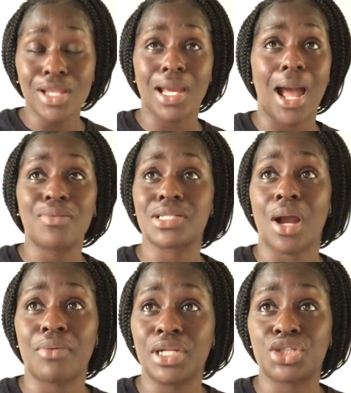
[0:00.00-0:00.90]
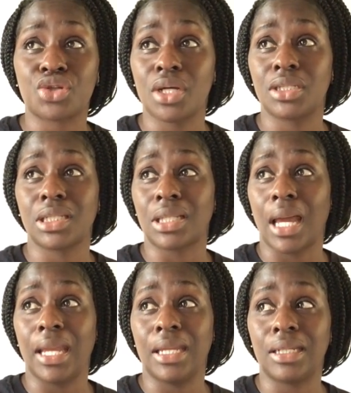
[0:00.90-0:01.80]
Like, I was already struggling,
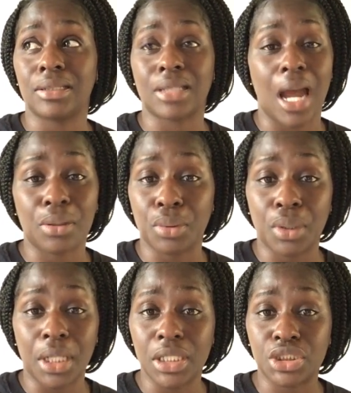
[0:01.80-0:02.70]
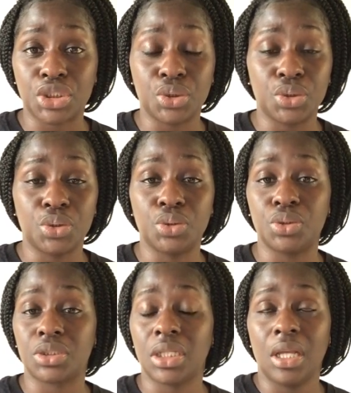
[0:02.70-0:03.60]
like, thyroid
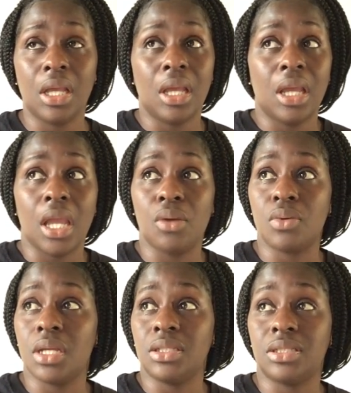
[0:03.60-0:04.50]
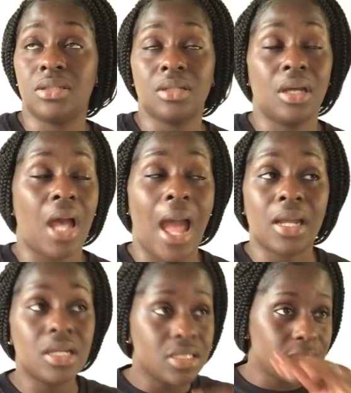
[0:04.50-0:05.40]
issues. It, I
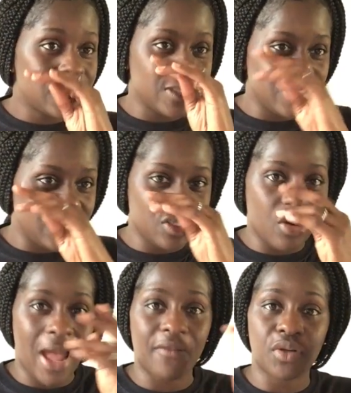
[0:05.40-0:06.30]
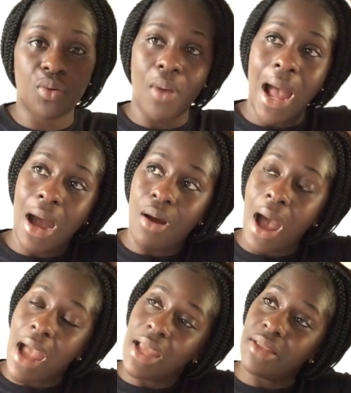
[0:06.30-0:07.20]
couldn't, you know, after a
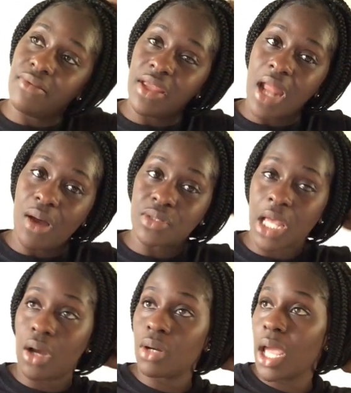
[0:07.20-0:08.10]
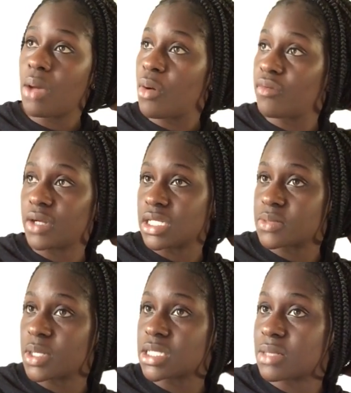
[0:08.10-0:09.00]
while. And then I was like, okay, I'm over this,
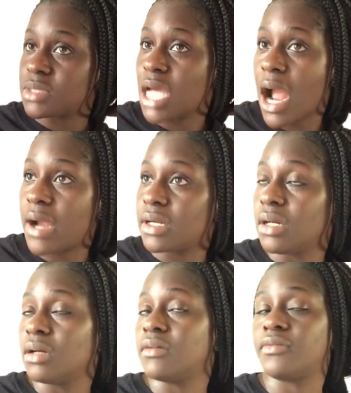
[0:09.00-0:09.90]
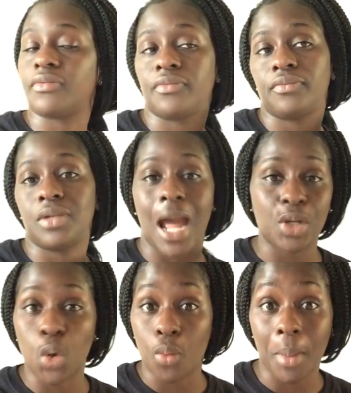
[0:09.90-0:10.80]
because I'm tired of
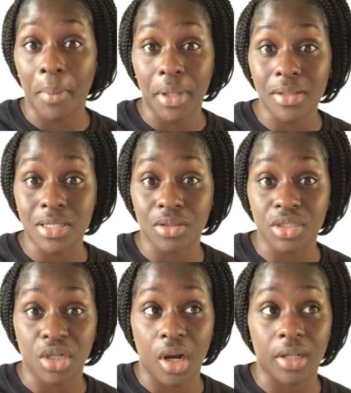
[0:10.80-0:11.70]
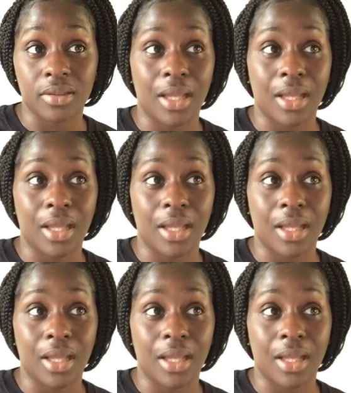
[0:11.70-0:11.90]
not knowing when my period's going to start.